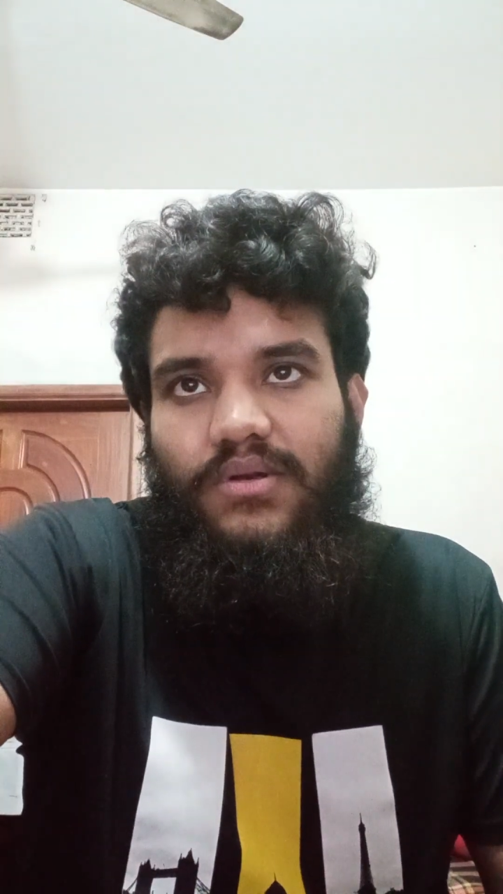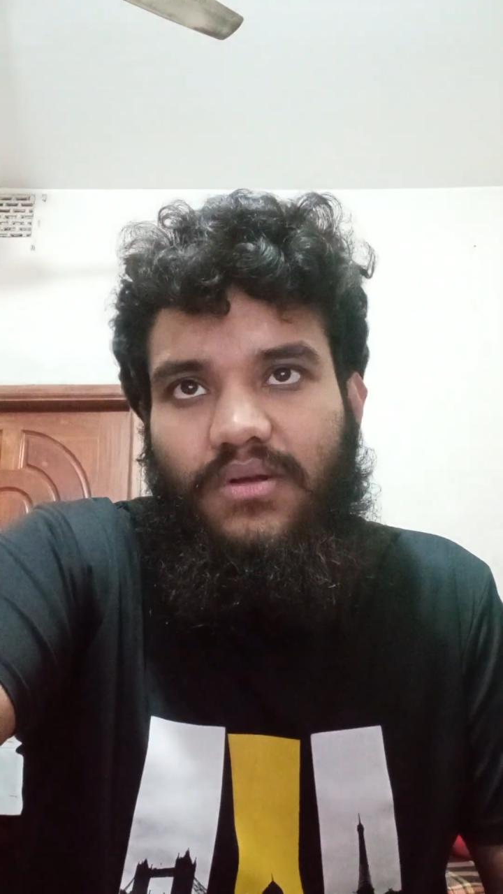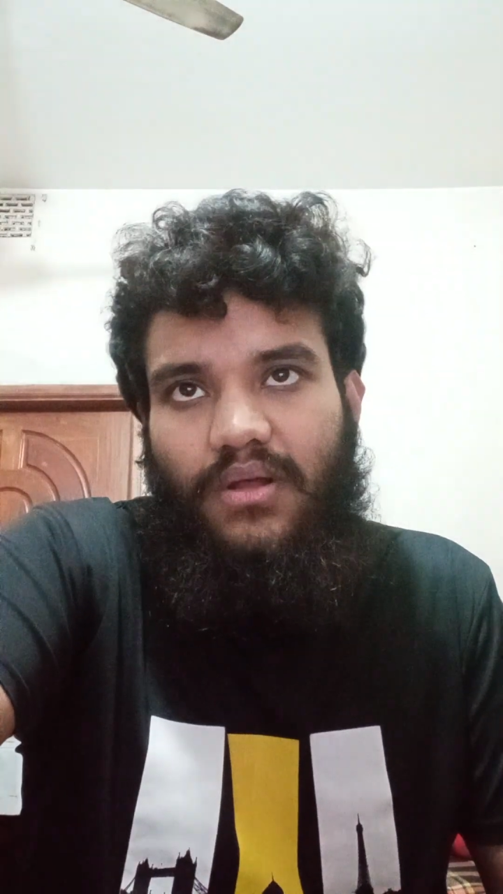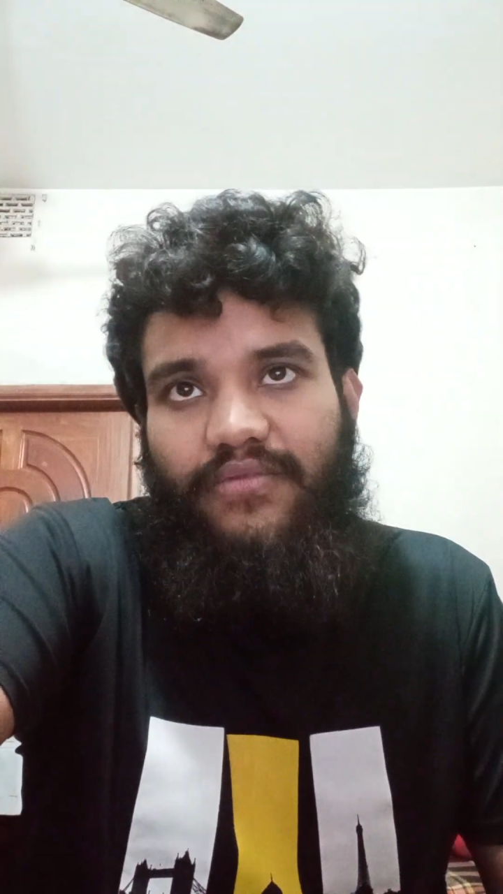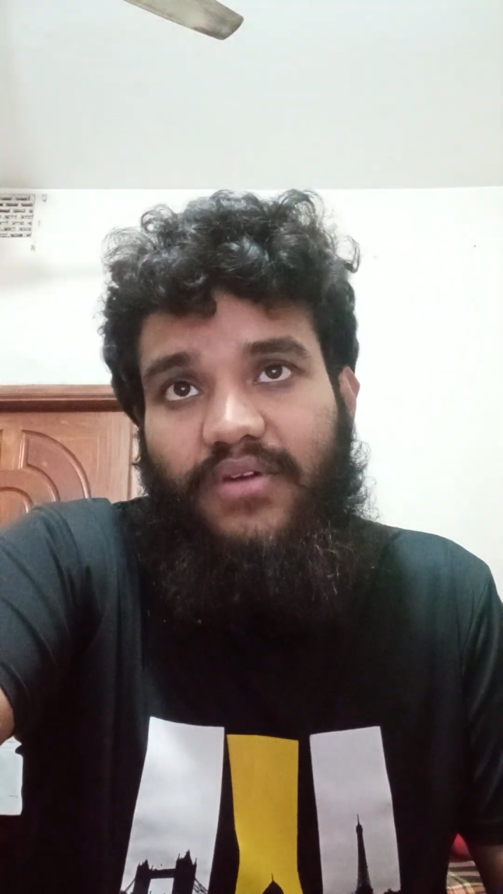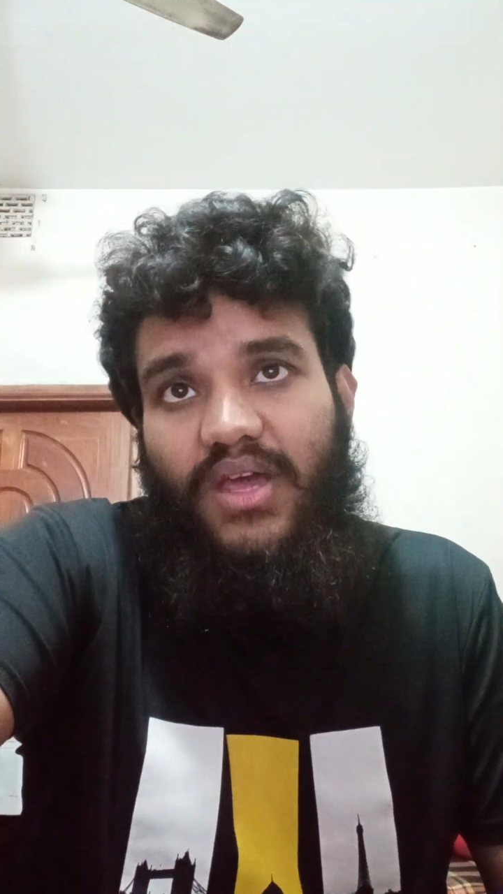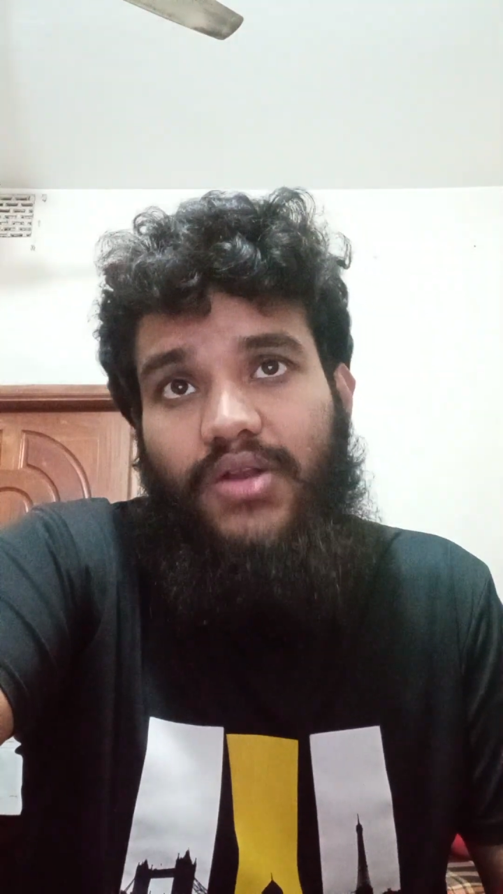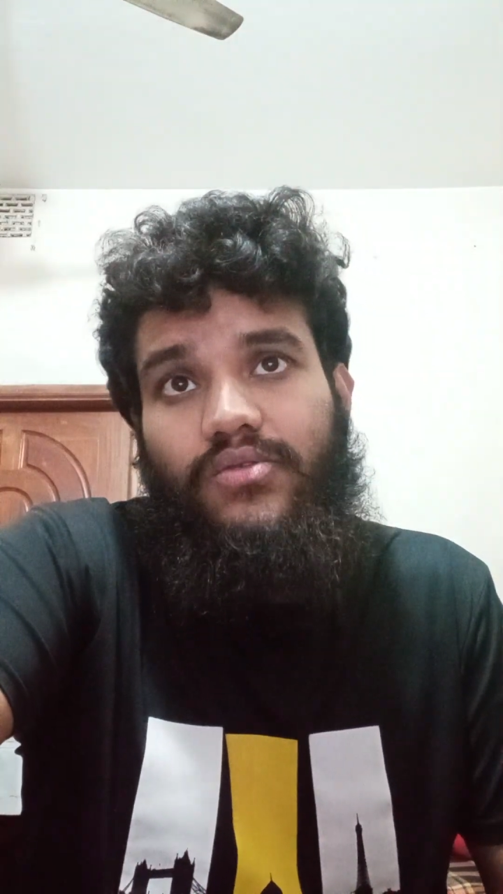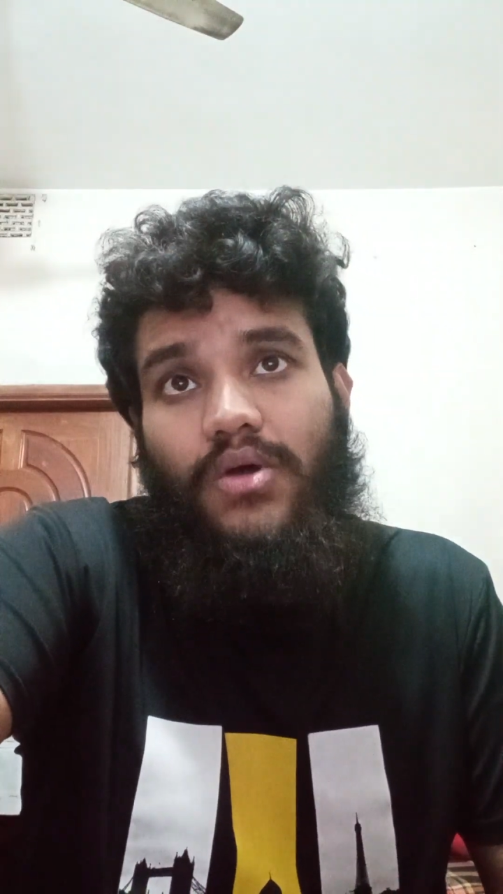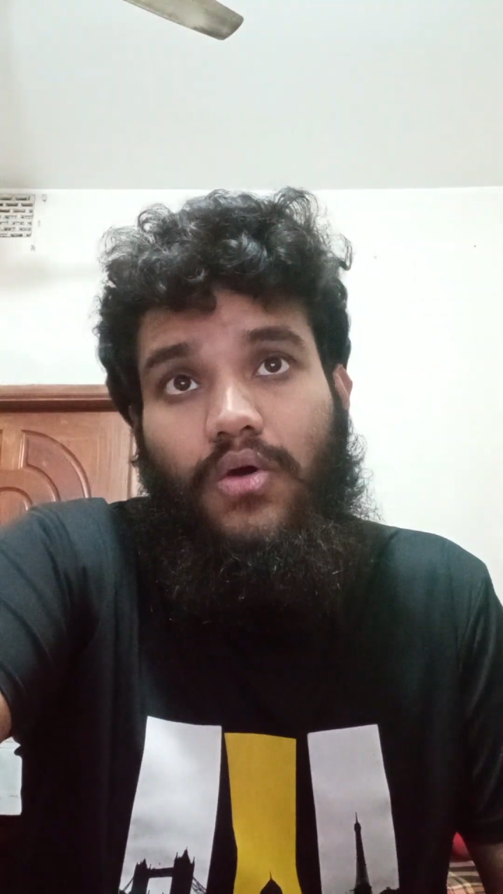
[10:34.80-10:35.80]
delve
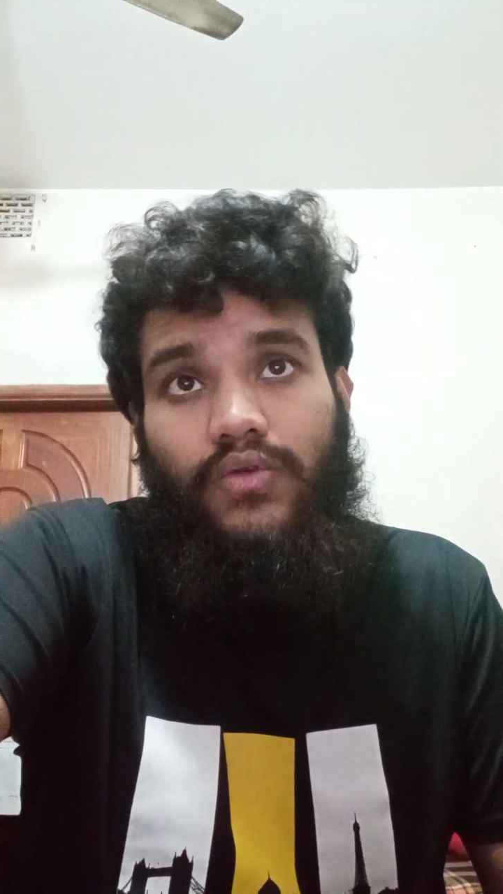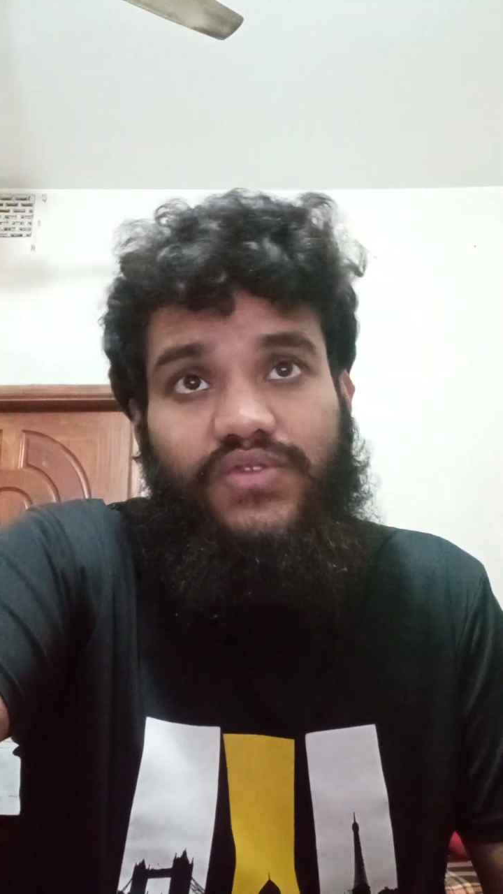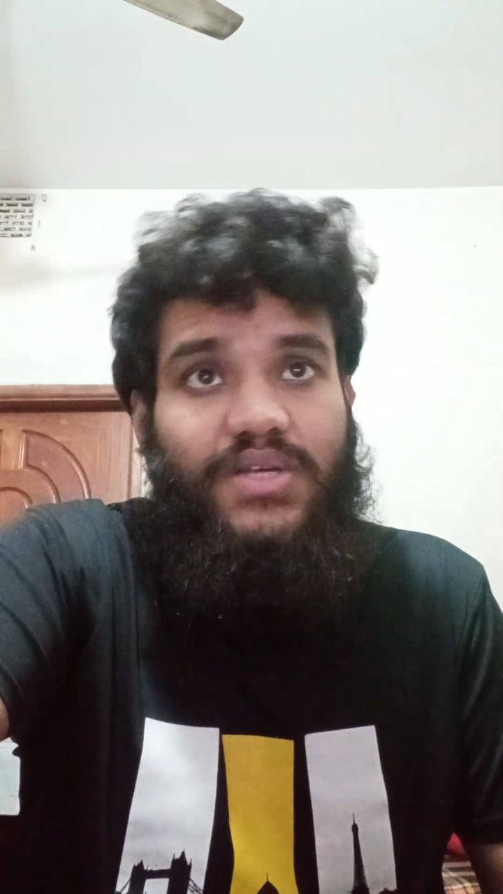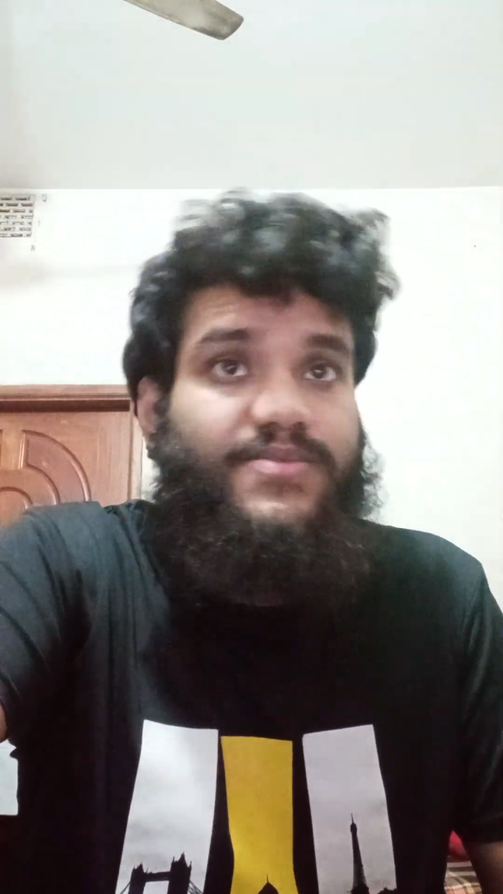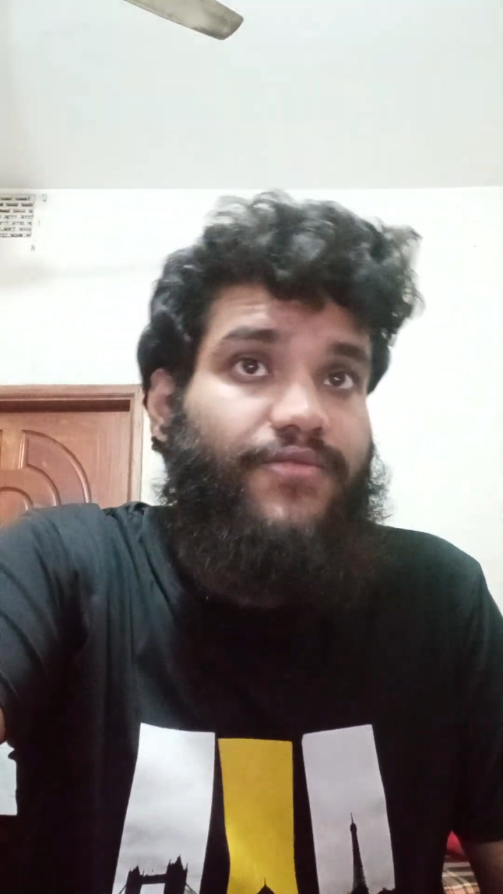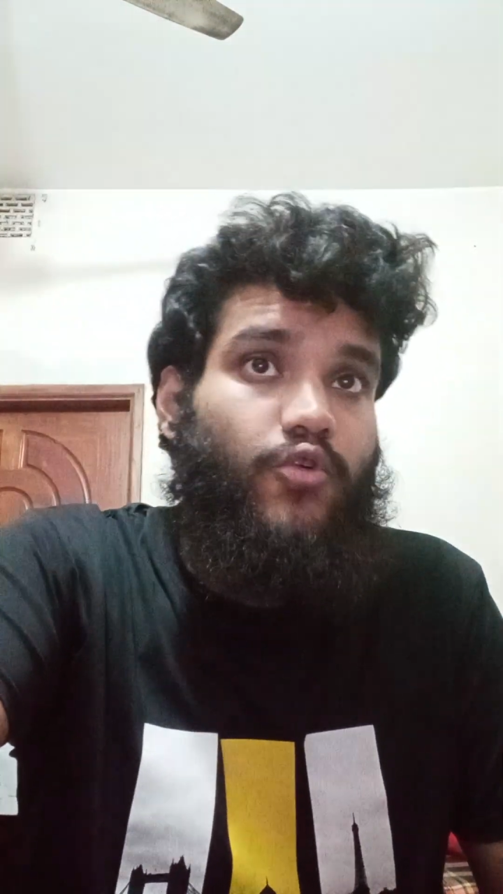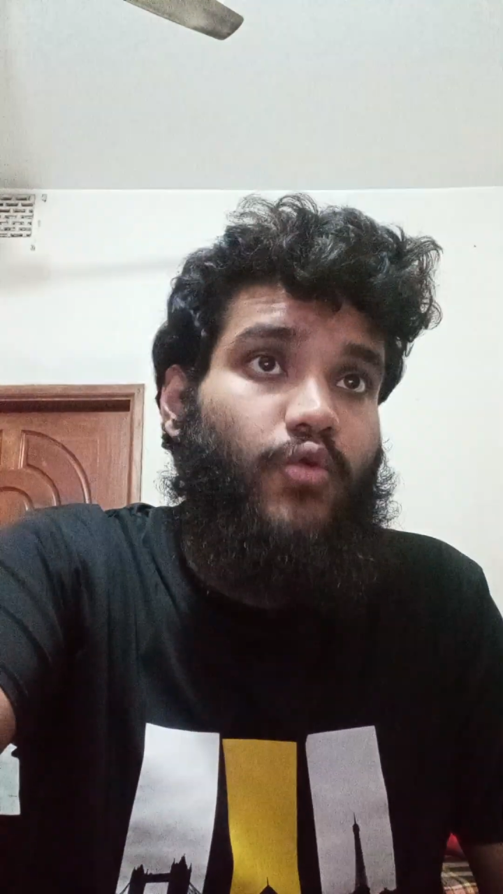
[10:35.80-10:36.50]
into the concept of